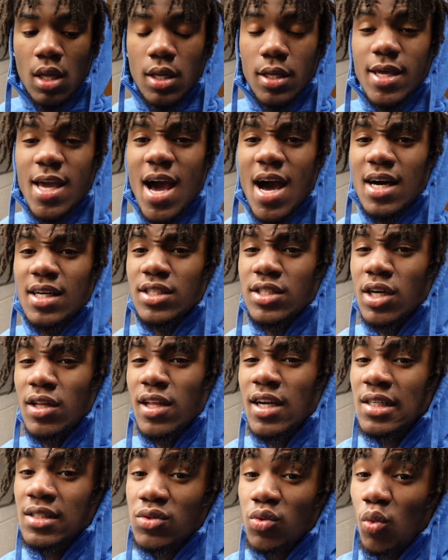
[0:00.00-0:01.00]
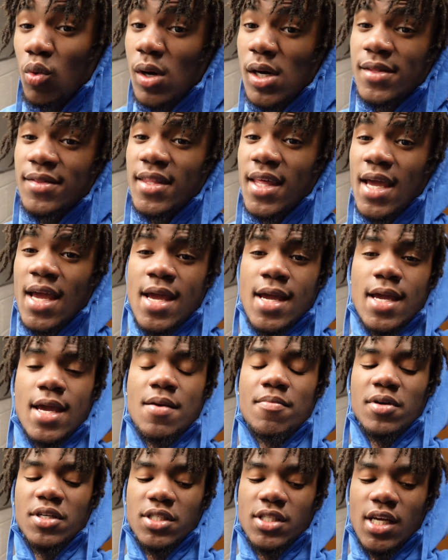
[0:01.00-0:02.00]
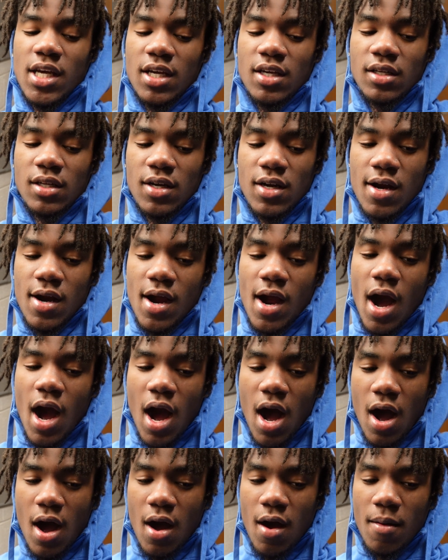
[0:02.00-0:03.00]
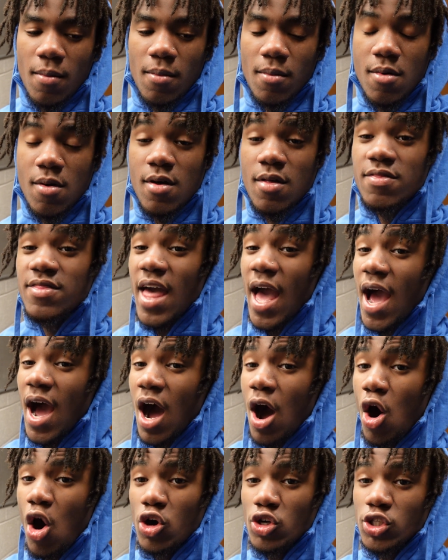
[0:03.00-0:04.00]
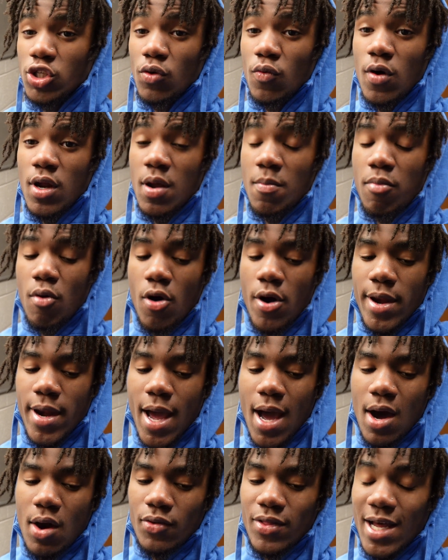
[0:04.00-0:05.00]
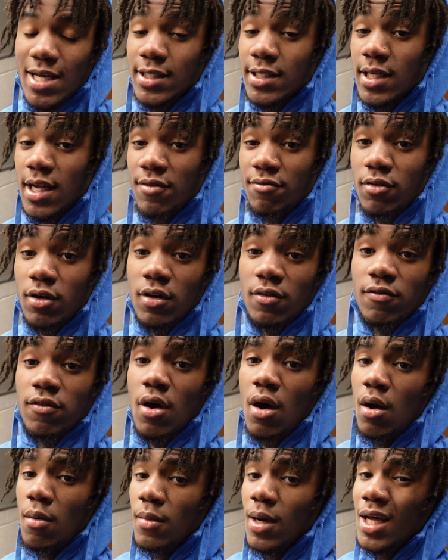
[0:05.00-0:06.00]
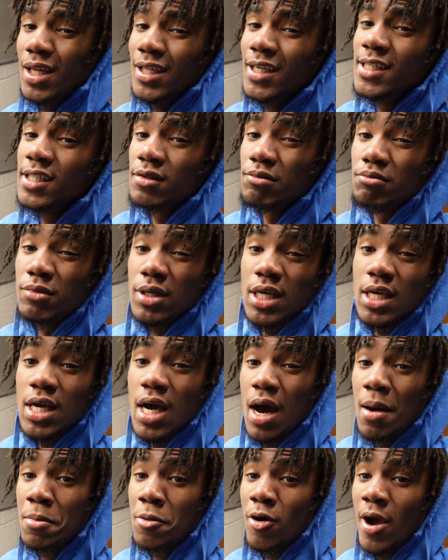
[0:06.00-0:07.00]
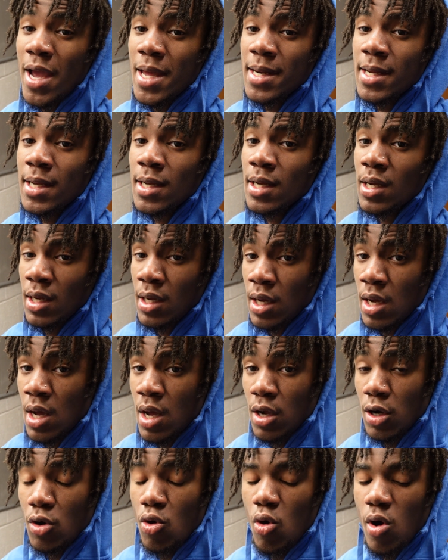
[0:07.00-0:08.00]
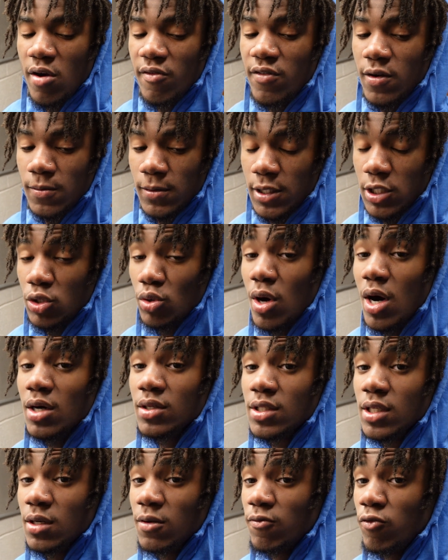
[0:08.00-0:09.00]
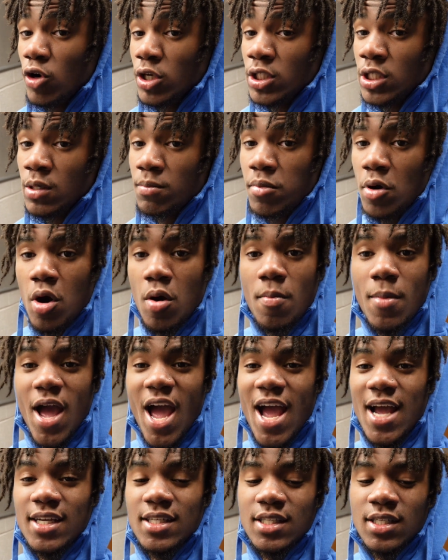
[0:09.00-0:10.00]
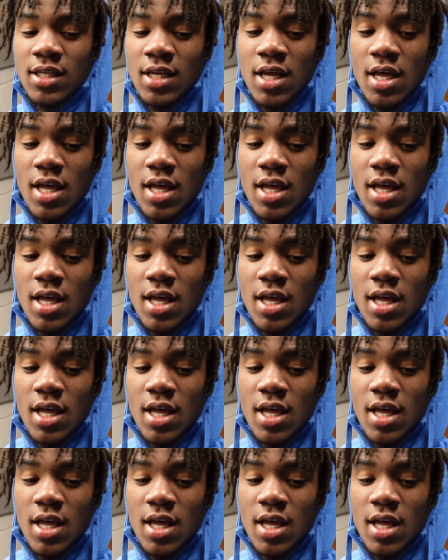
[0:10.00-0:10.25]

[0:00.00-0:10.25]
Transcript: yeah, so there's one thing in particular that I also want to point out that's different from at least me upgrading, going from the 12 to the 14 Pro Max,